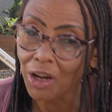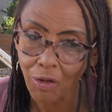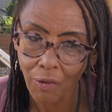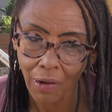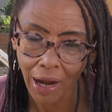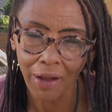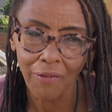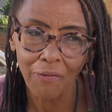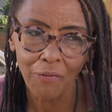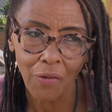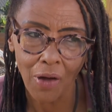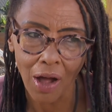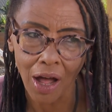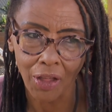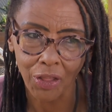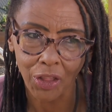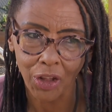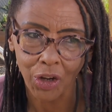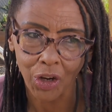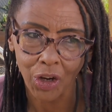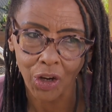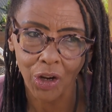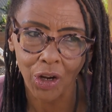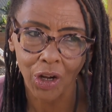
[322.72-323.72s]

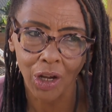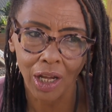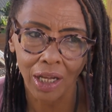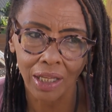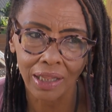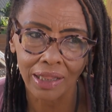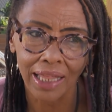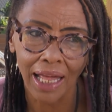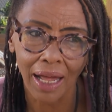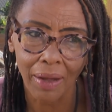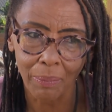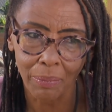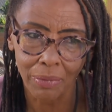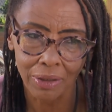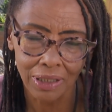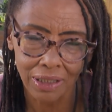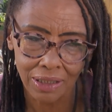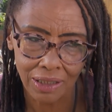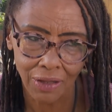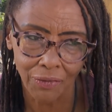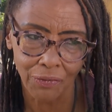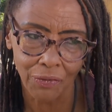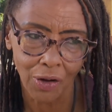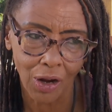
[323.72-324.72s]
grandfather, that,
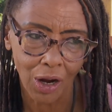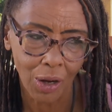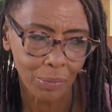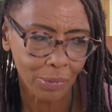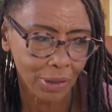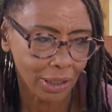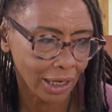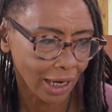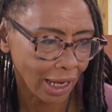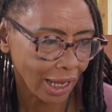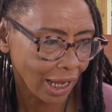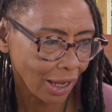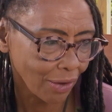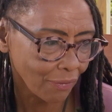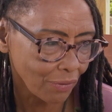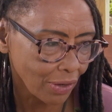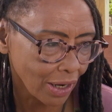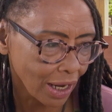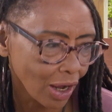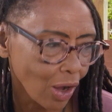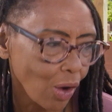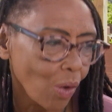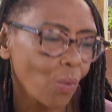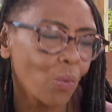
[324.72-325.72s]
the farm that I have
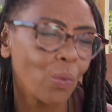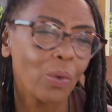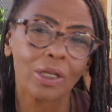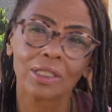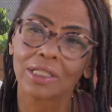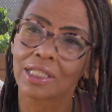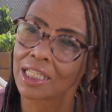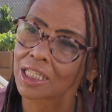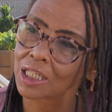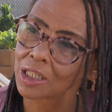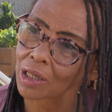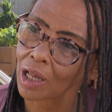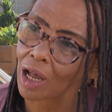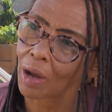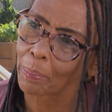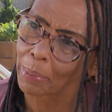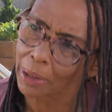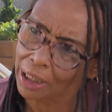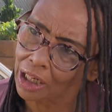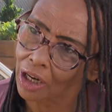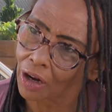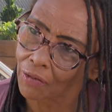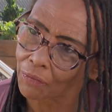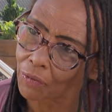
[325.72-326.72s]
now, was his a
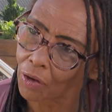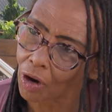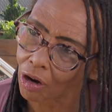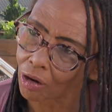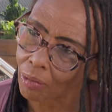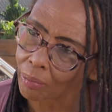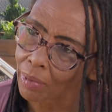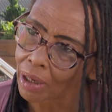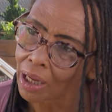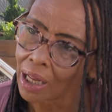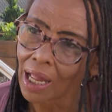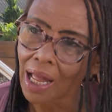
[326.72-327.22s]
peanut farm.